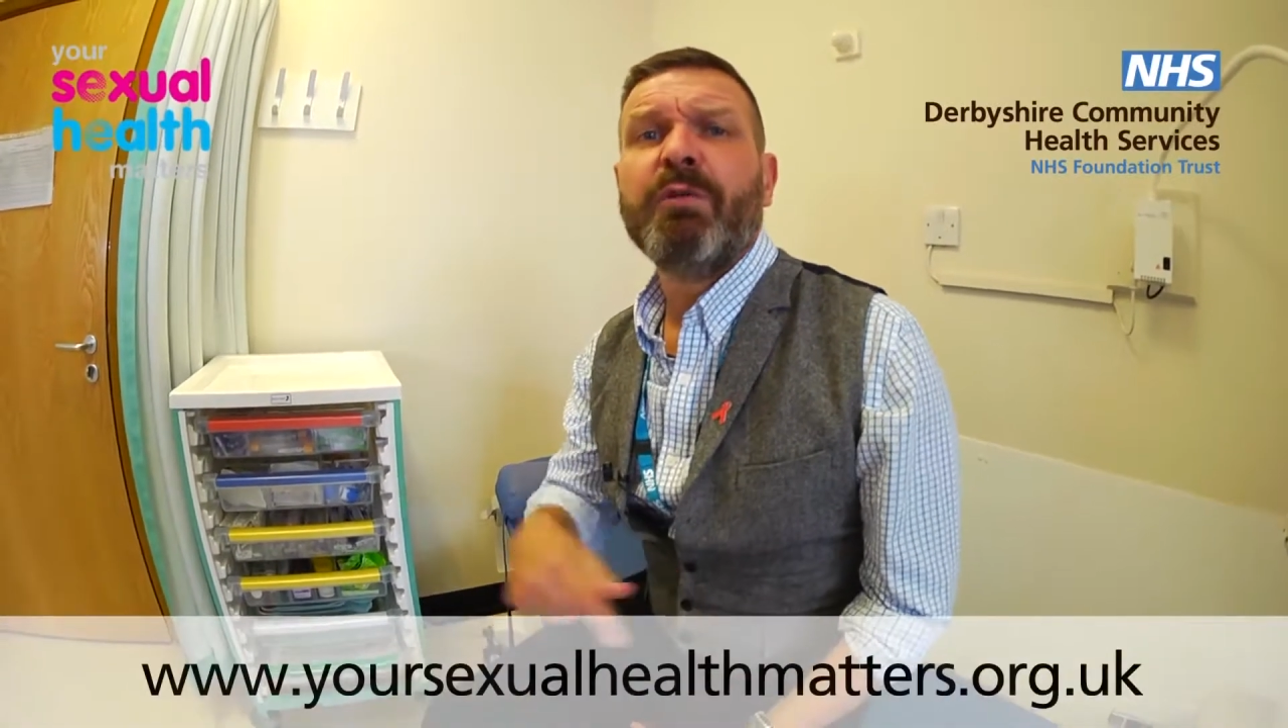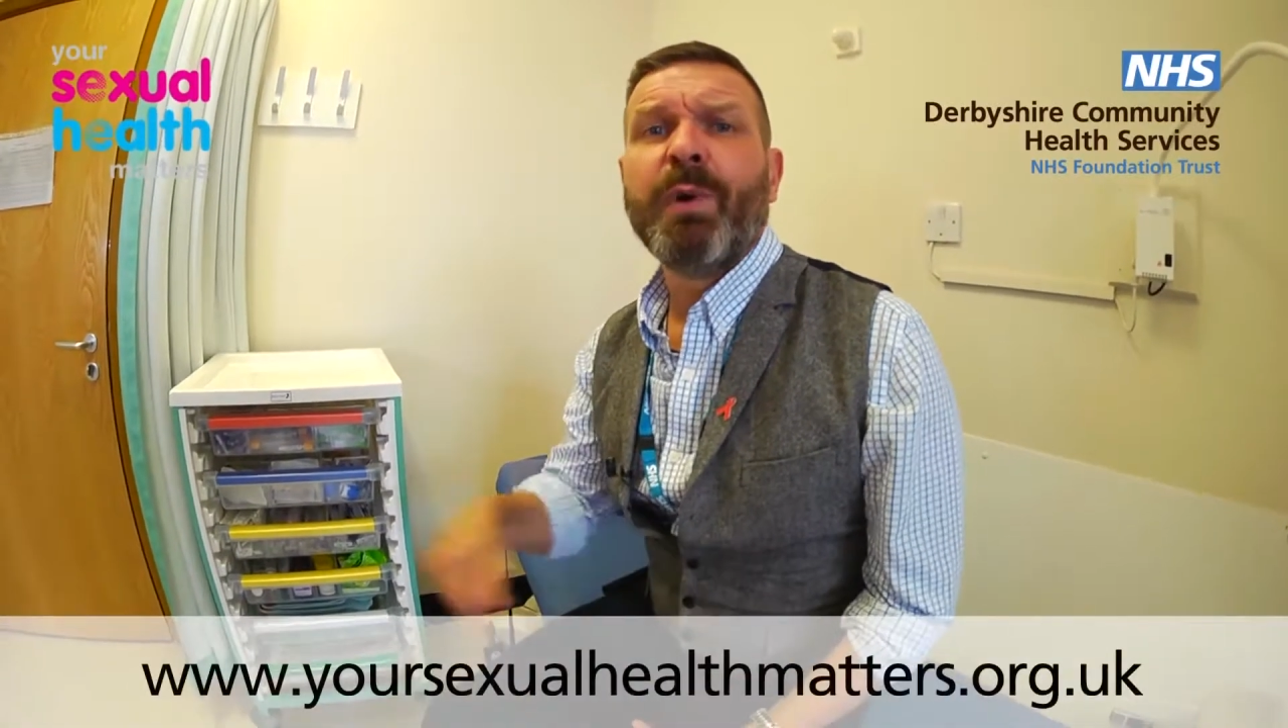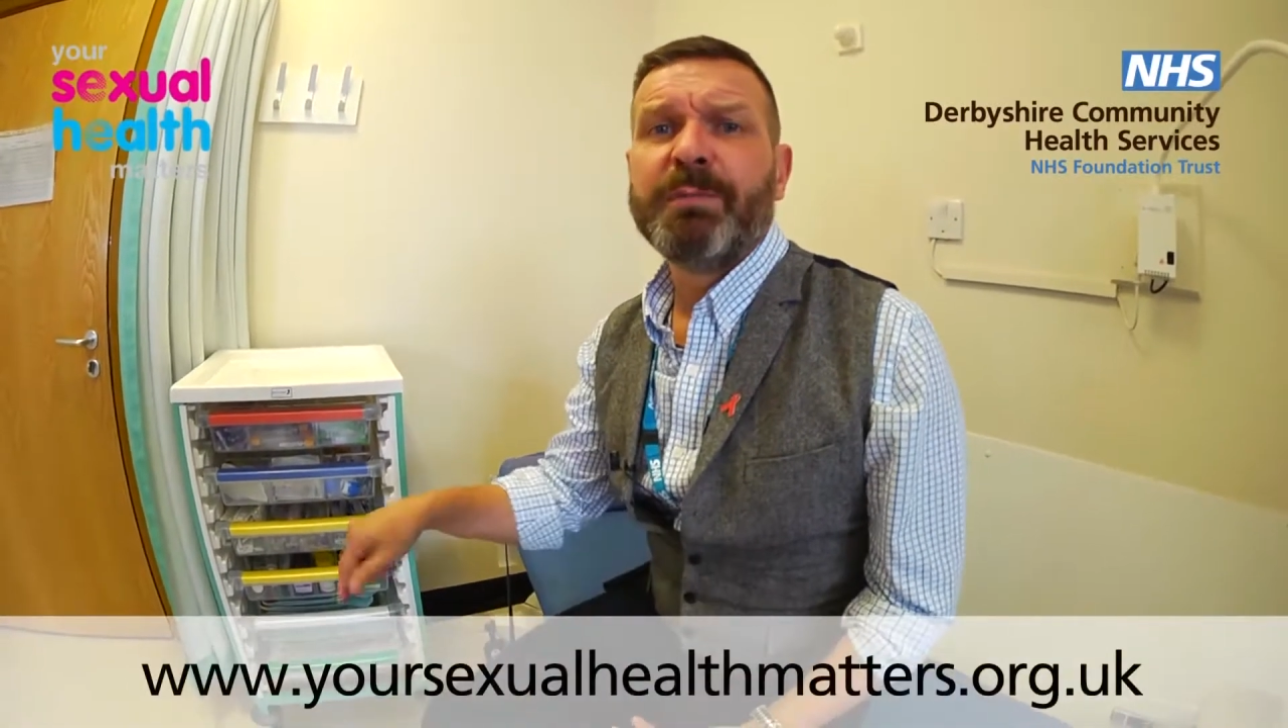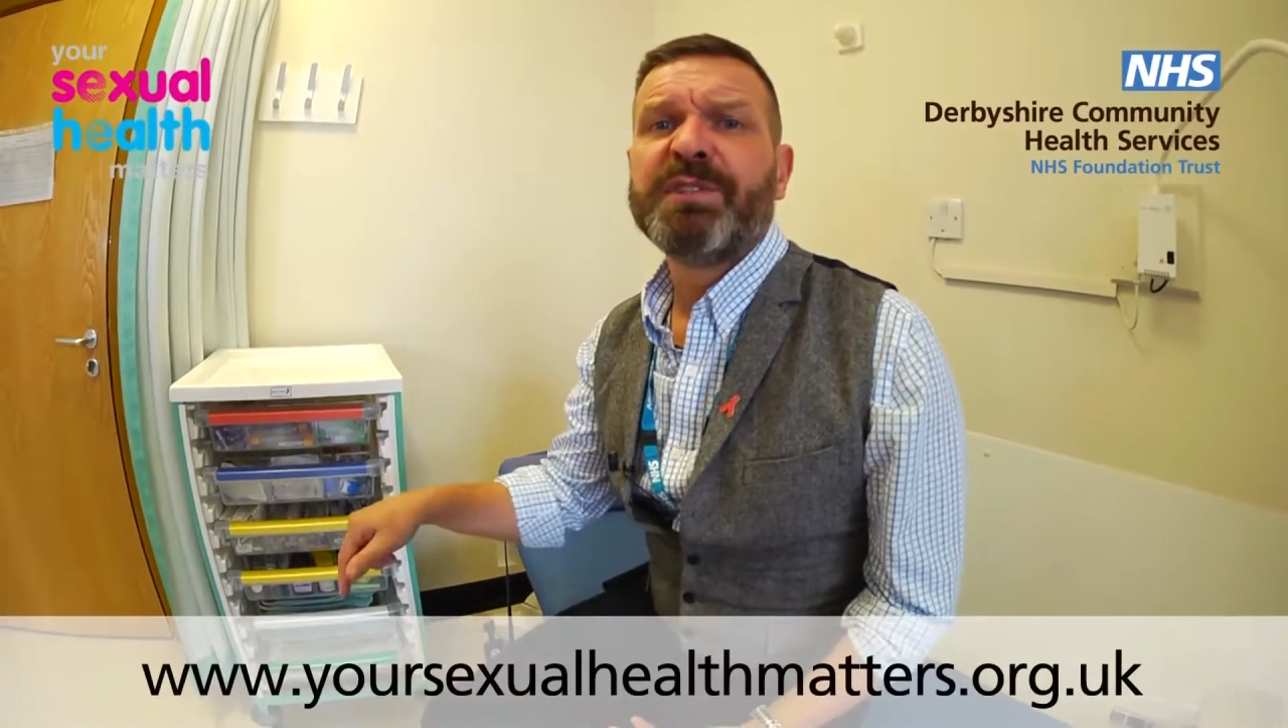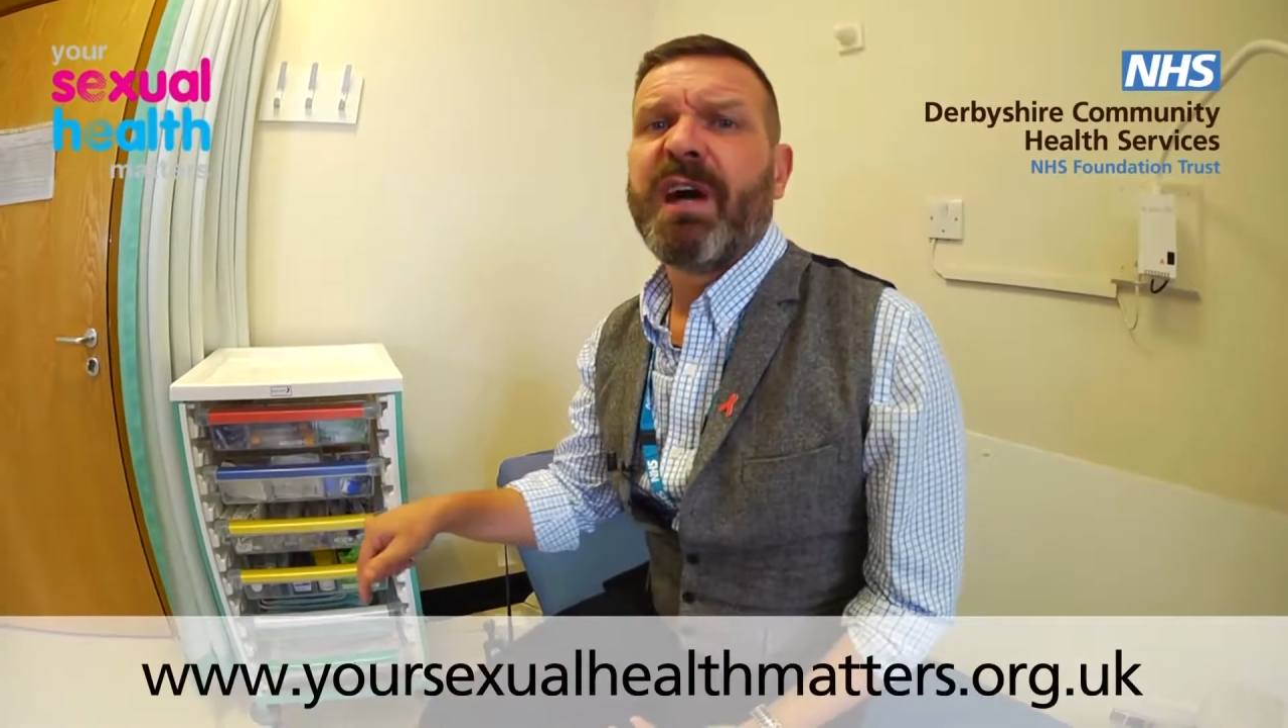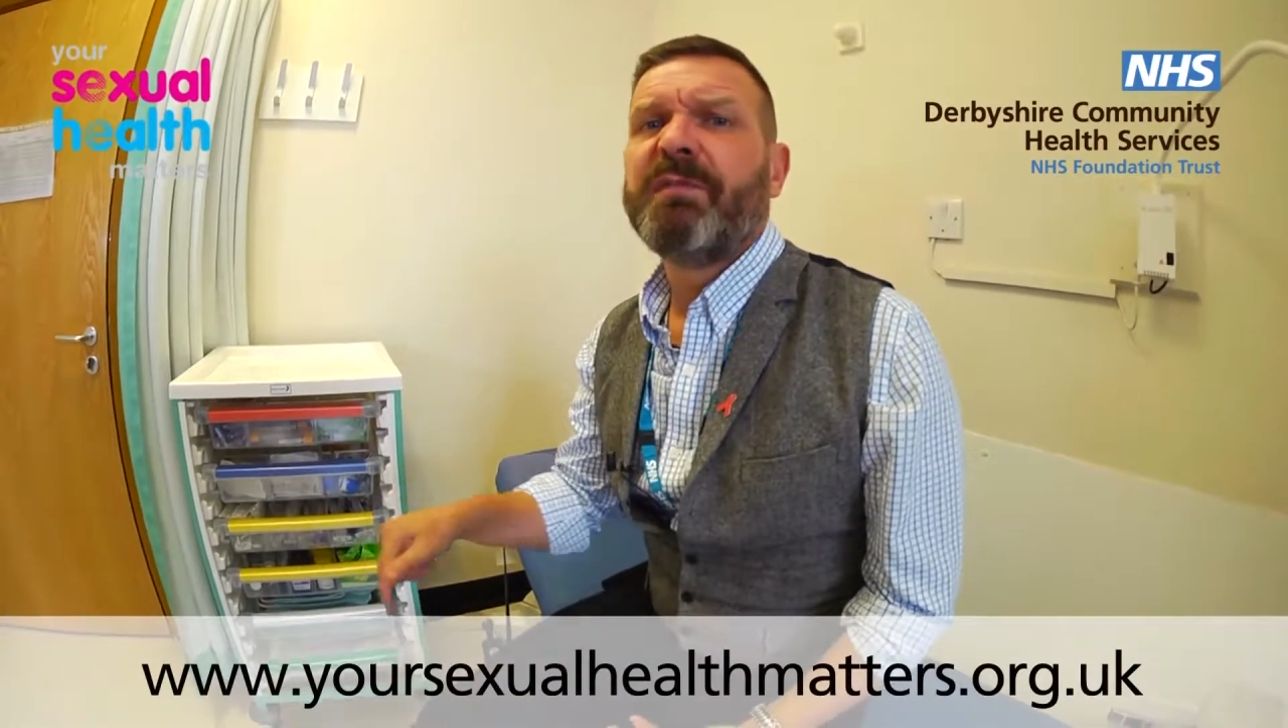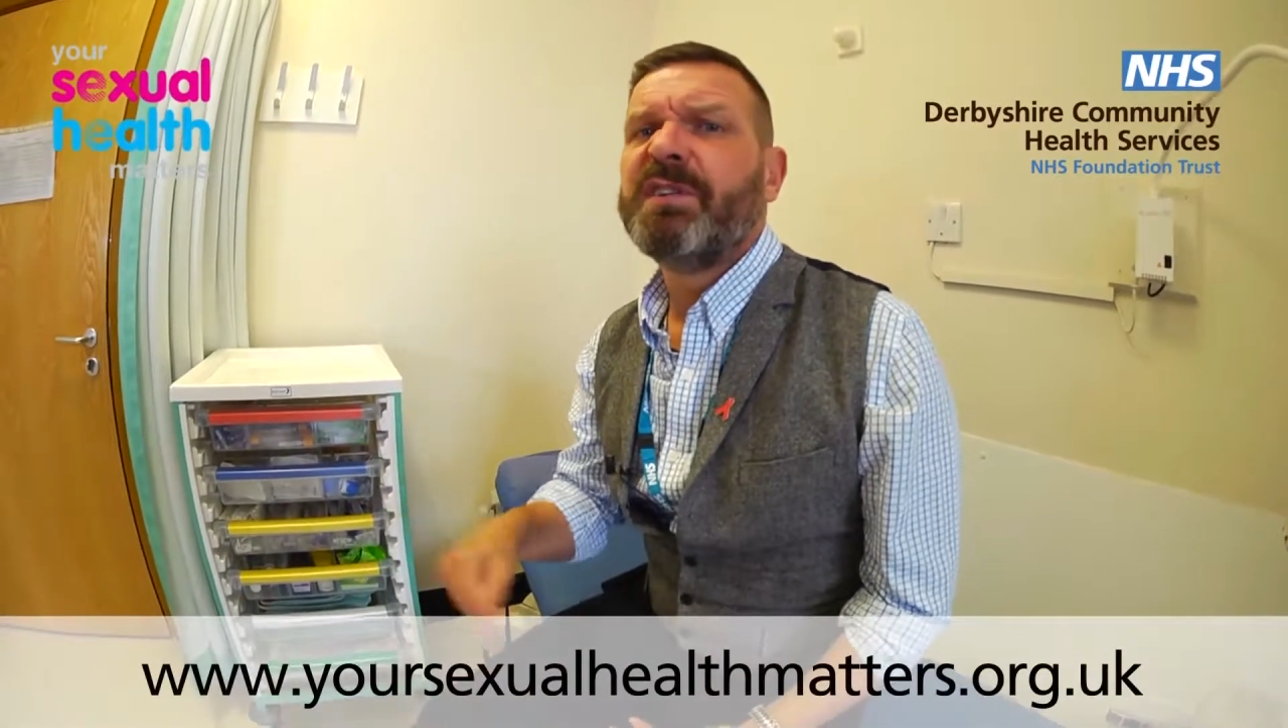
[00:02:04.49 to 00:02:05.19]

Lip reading: website